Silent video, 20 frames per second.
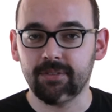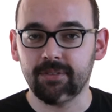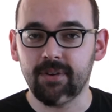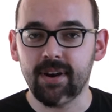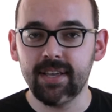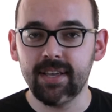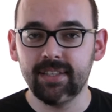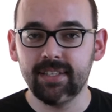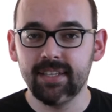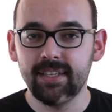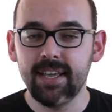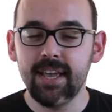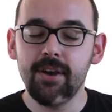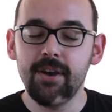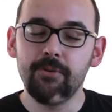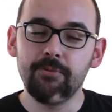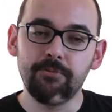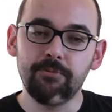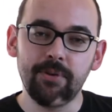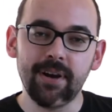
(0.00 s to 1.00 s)
right?
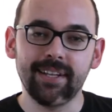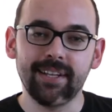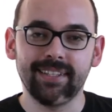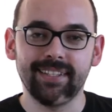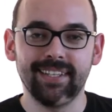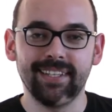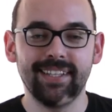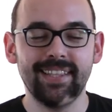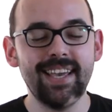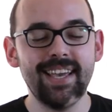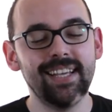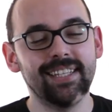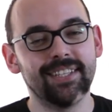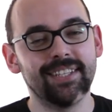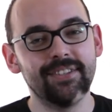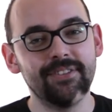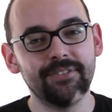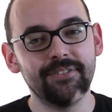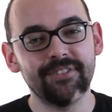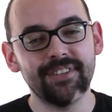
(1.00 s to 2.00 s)
Well, that's
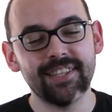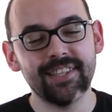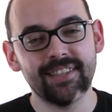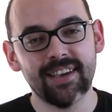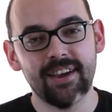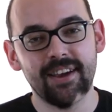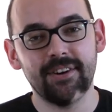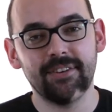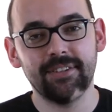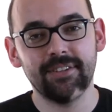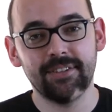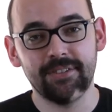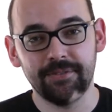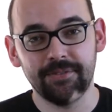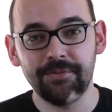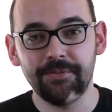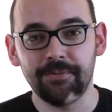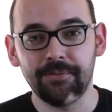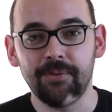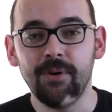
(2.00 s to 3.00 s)
not entirely
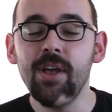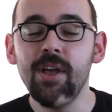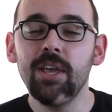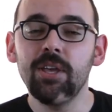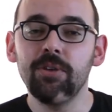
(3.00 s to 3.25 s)
true.